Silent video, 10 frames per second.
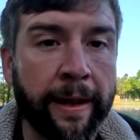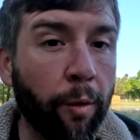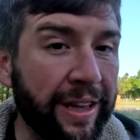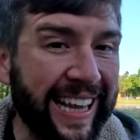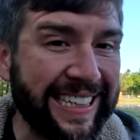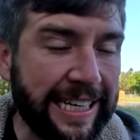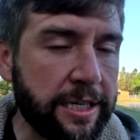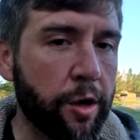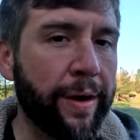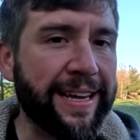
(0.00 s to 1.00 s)
Now, what that
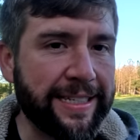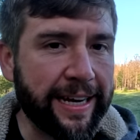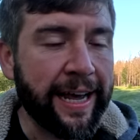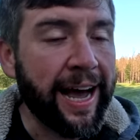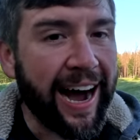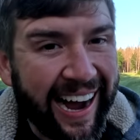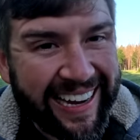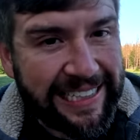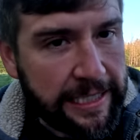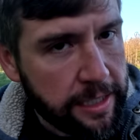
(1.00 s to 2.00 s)
does though is it
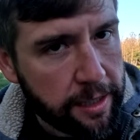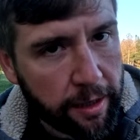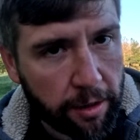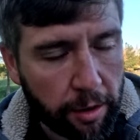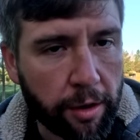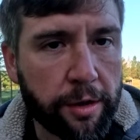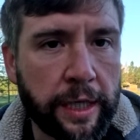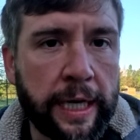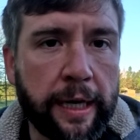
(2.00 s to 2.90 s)
heightens the alert